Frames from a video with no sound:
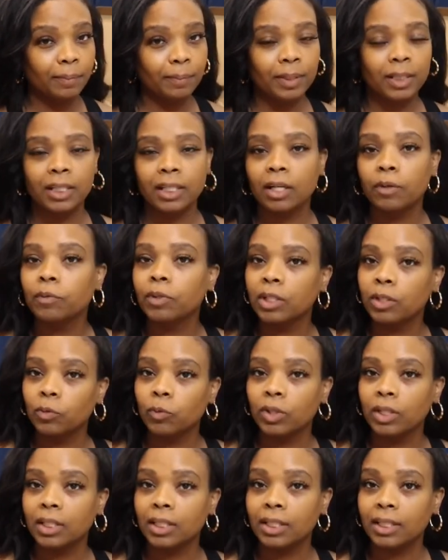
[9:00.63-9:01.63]
but then I really
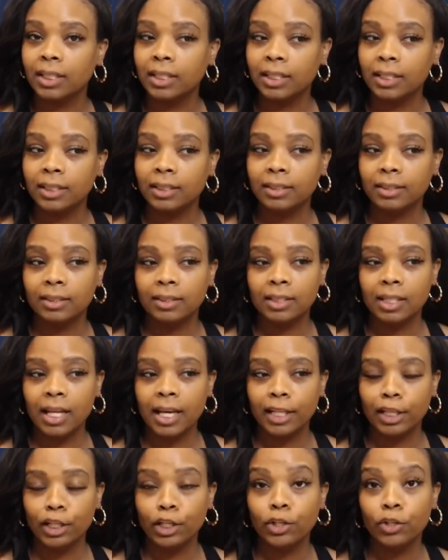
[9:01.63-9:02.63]
wanted the
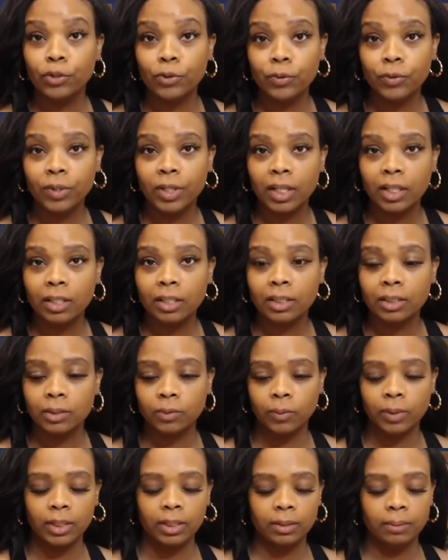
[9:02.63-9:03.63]
like the nude color as
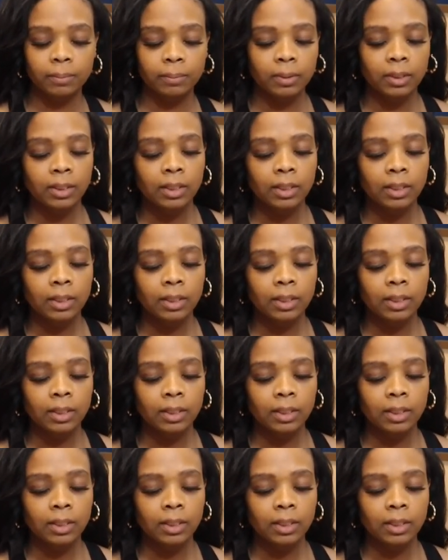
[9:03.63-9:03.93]
well.